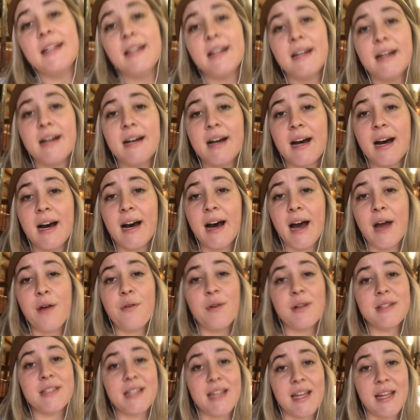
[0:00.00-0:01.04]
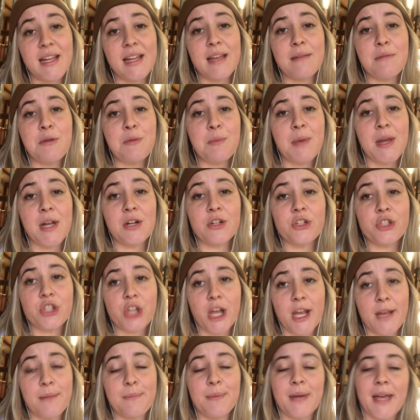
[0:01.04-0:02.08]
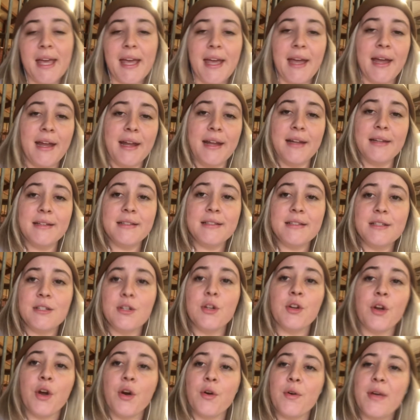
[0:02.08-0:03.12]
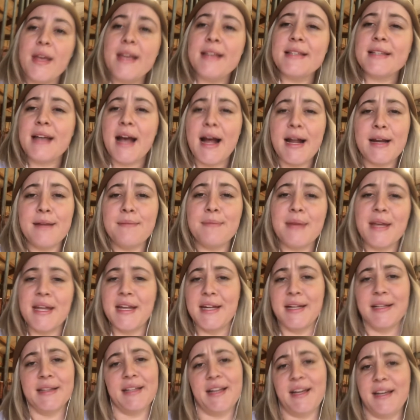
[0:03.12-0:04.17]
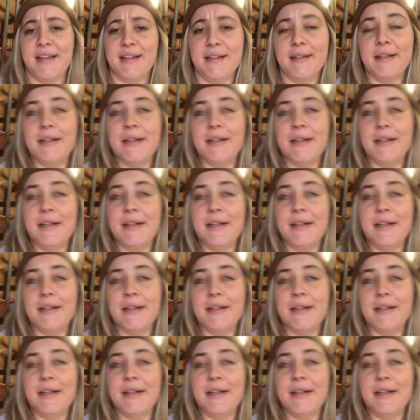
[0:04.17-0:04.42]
I want to get him in better shape. And, you know, he's kind of been in like